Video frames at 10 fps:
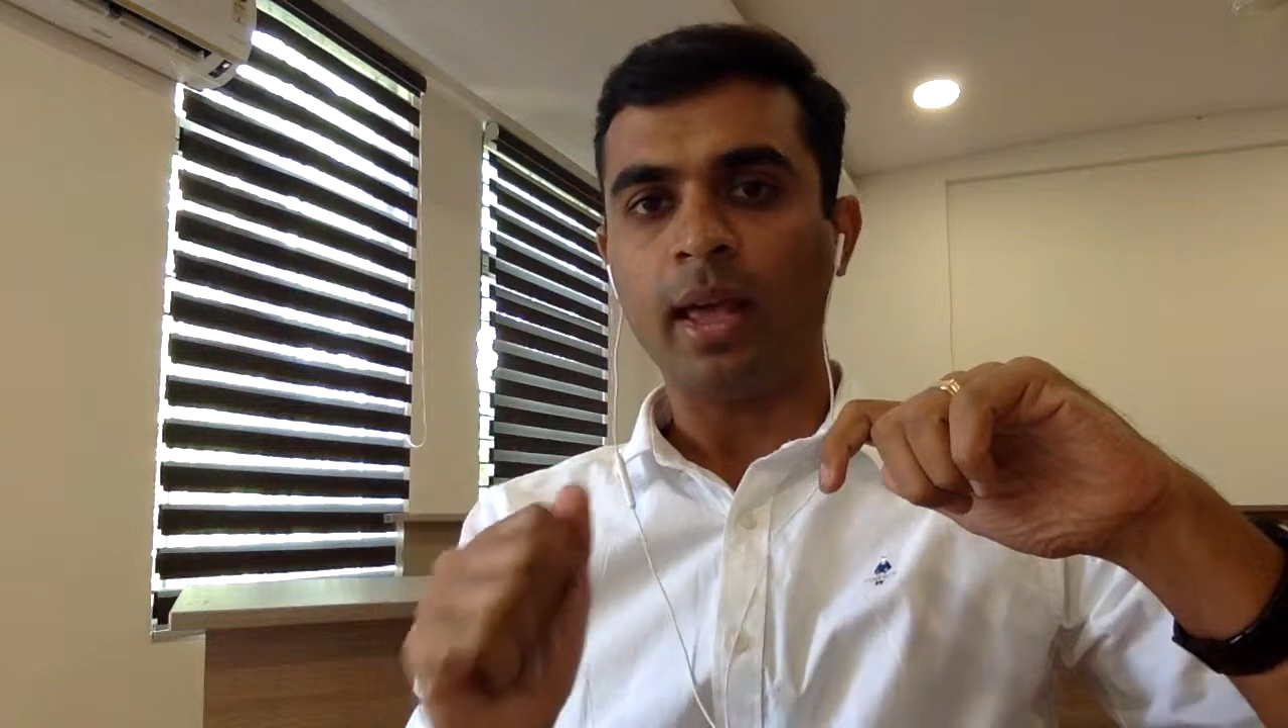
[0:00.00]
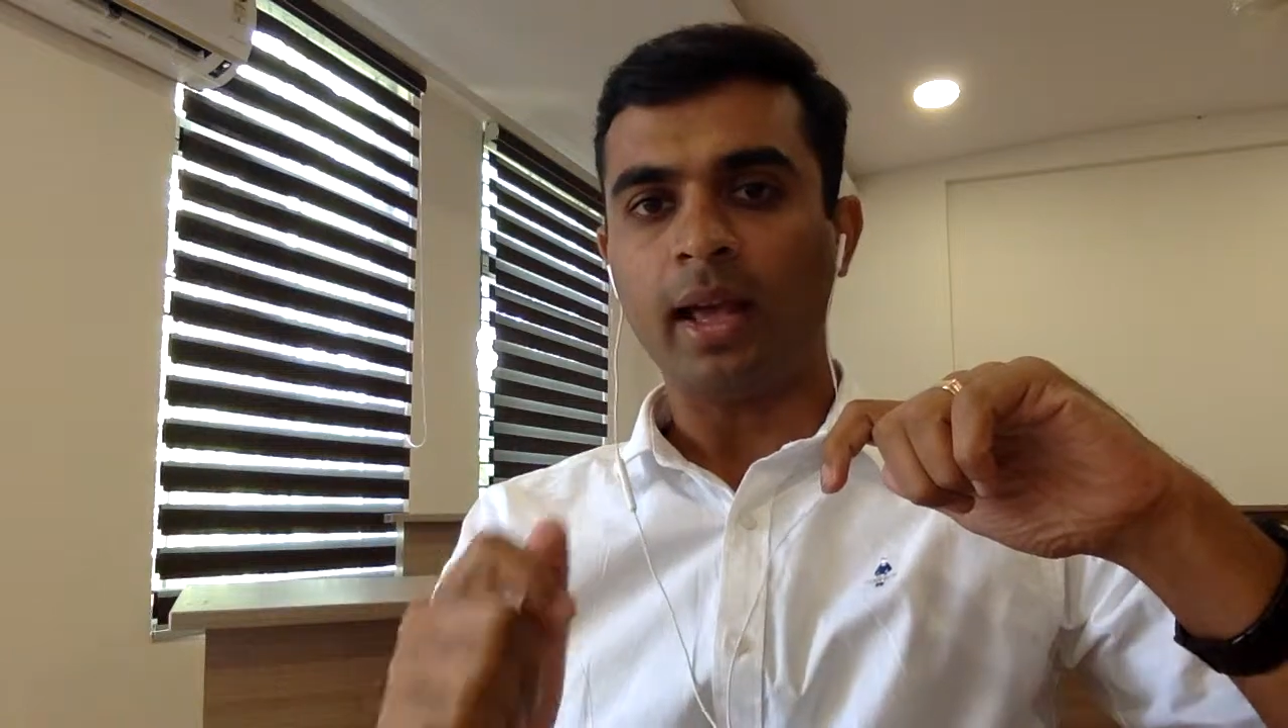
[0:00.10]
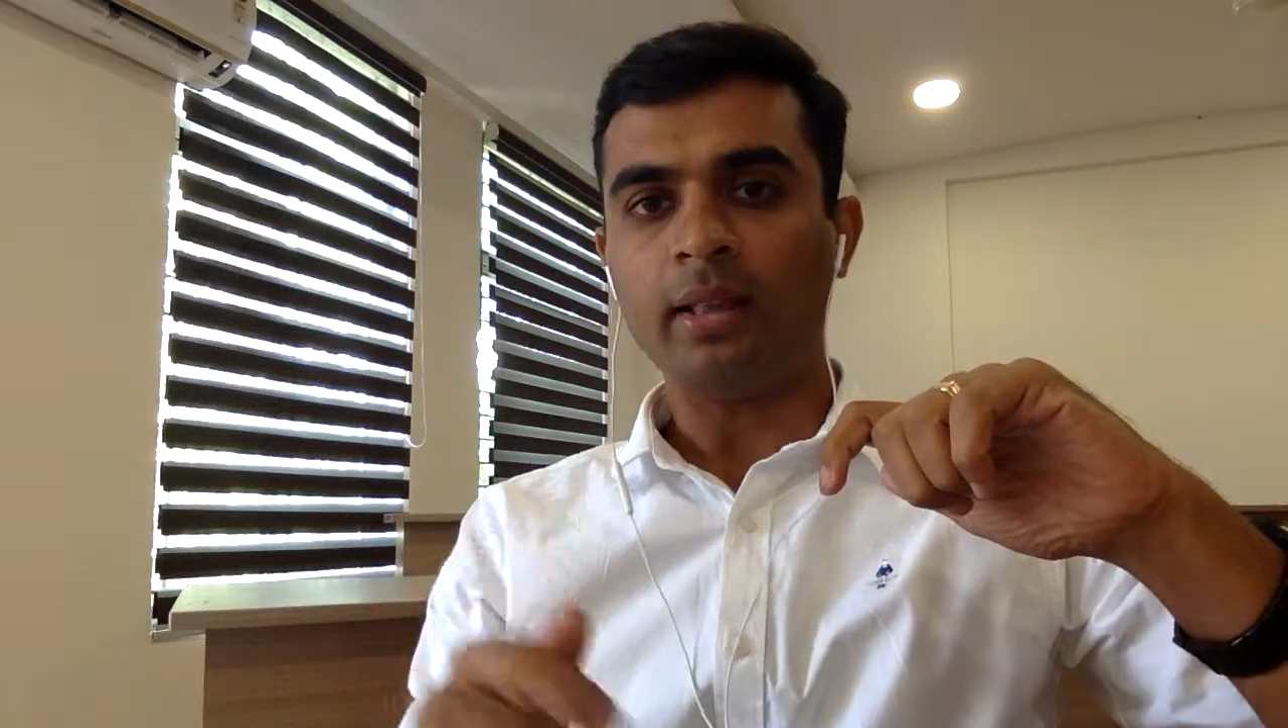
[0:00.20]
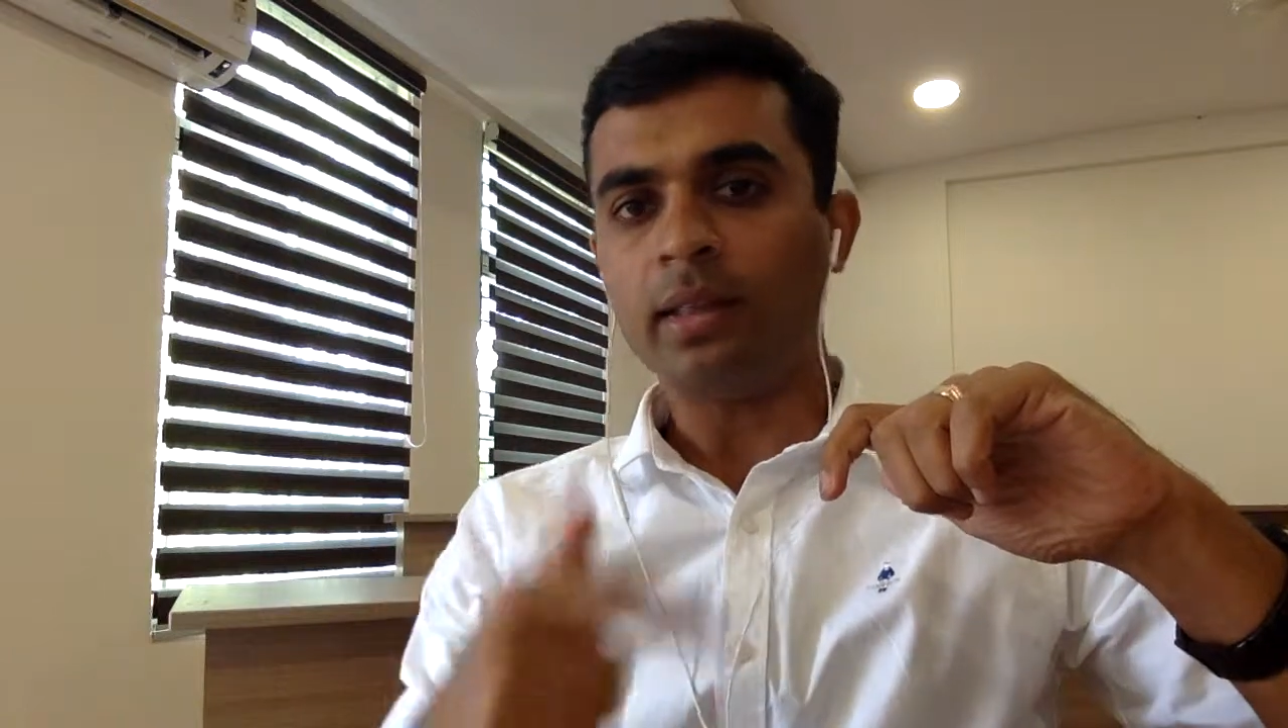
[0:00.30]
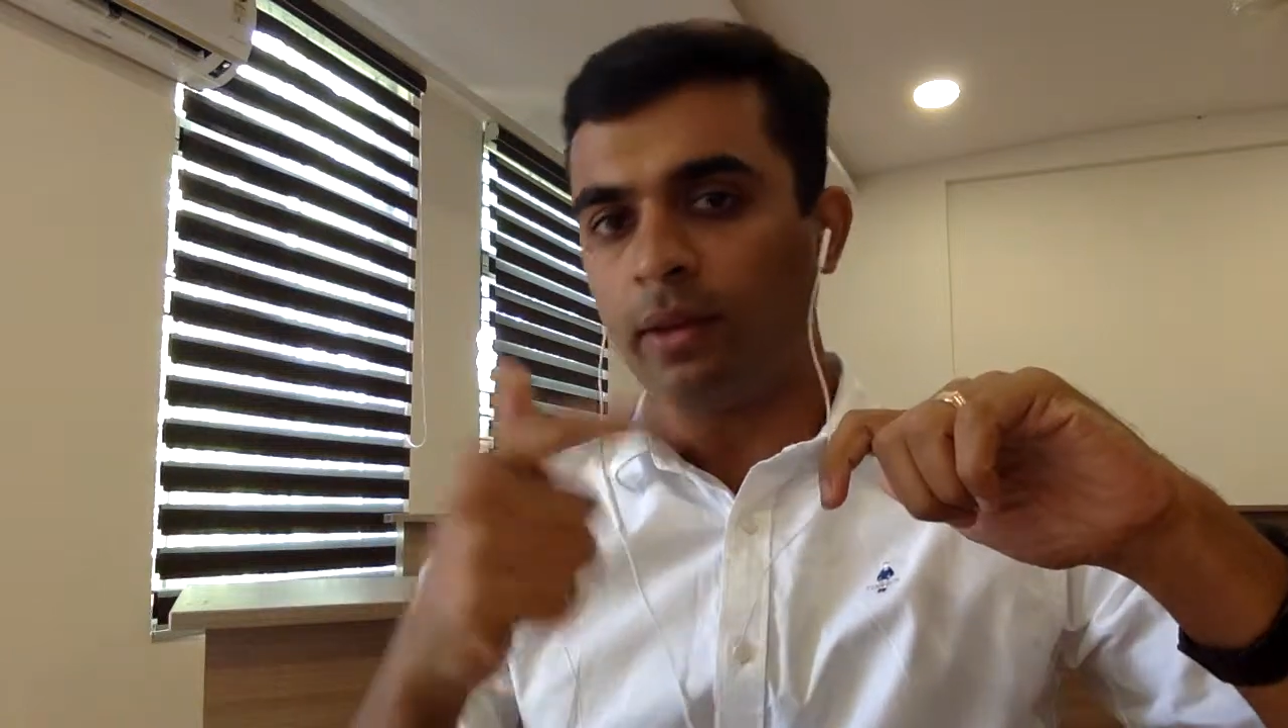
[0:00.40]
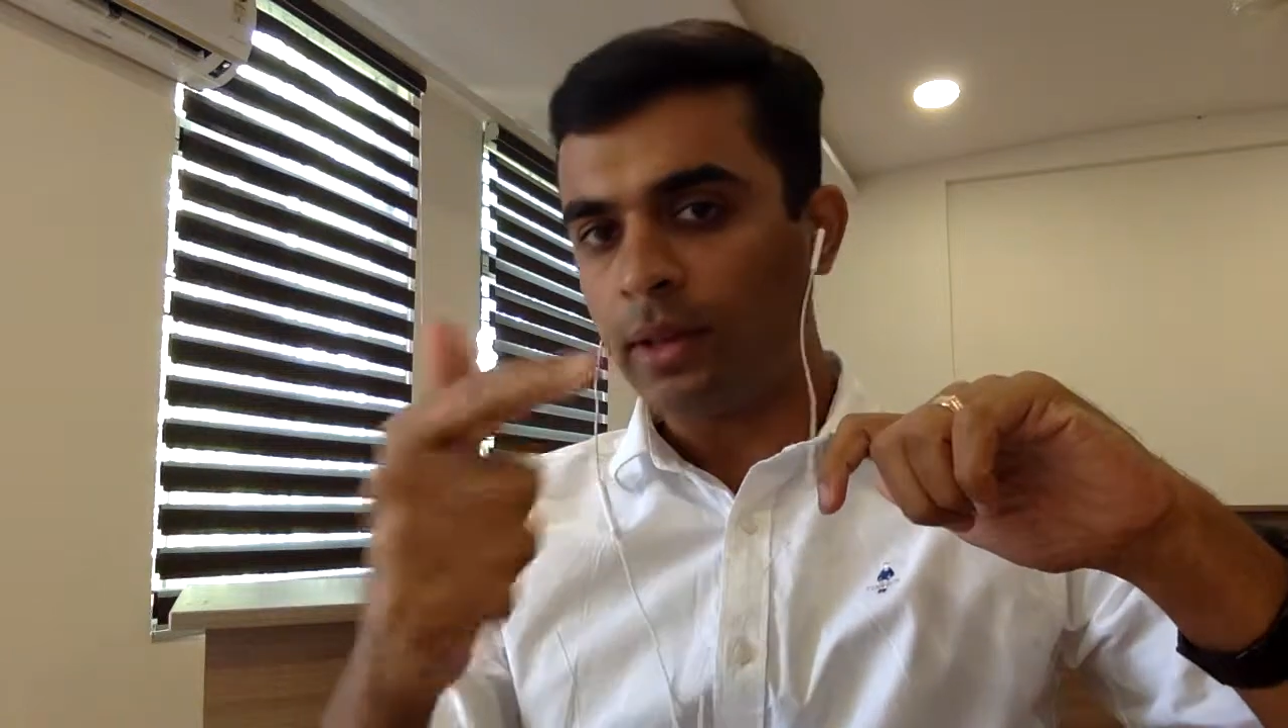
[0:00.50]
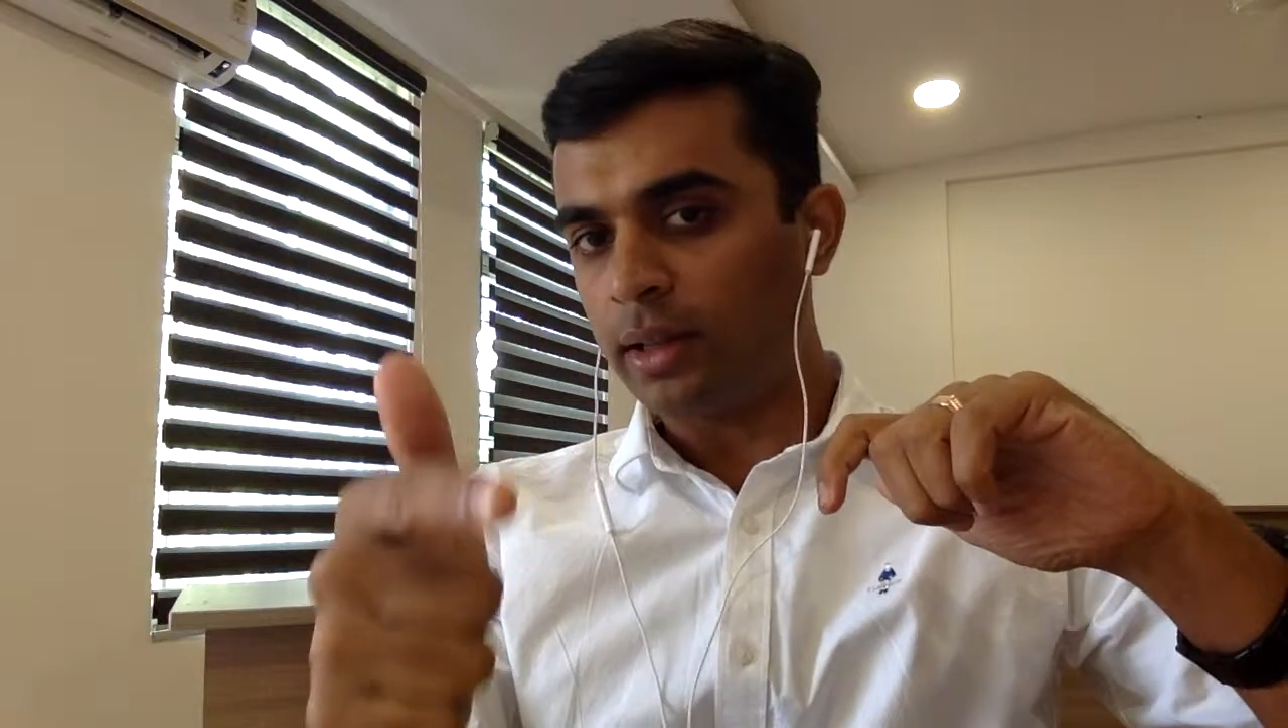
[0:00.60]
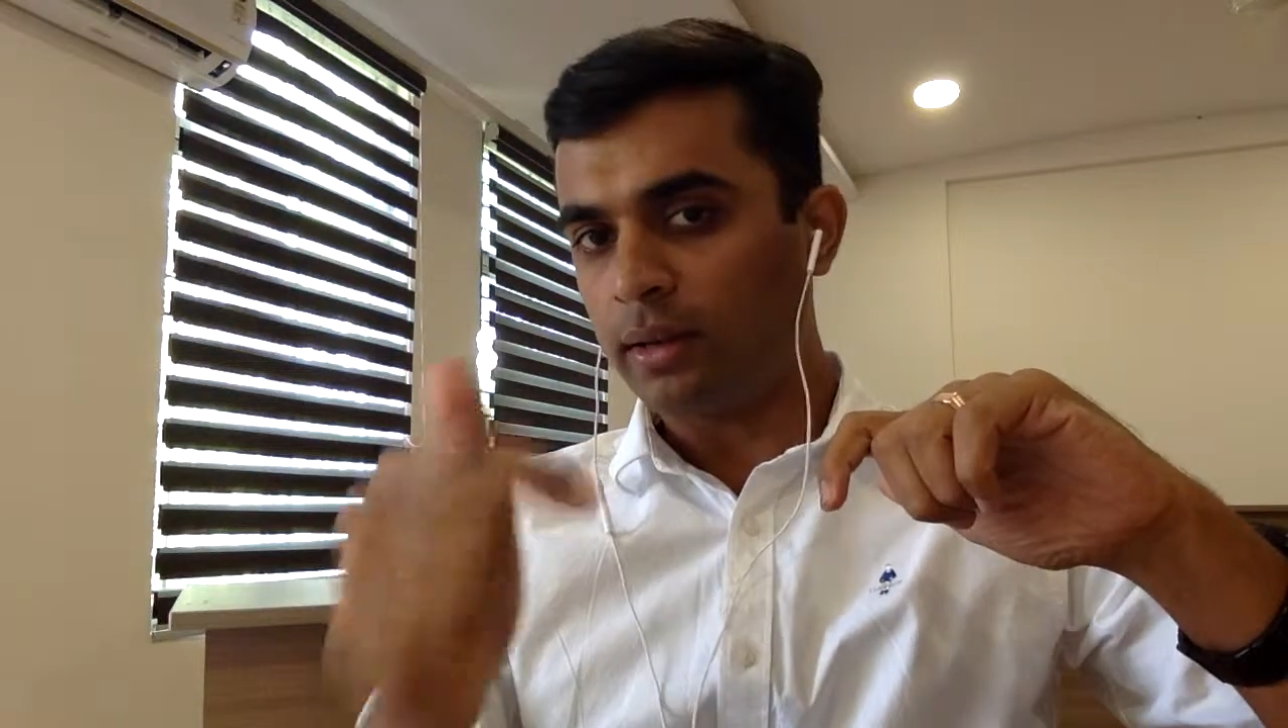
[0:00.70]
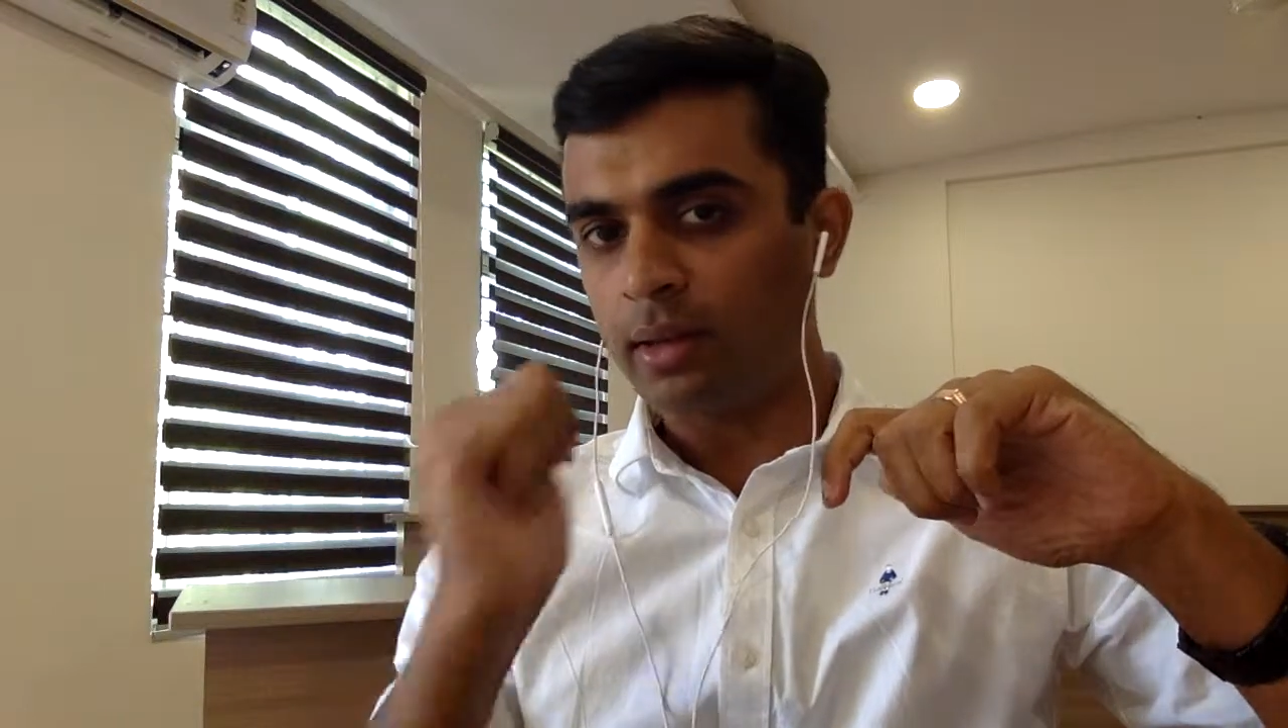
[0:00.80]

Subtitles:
and see whether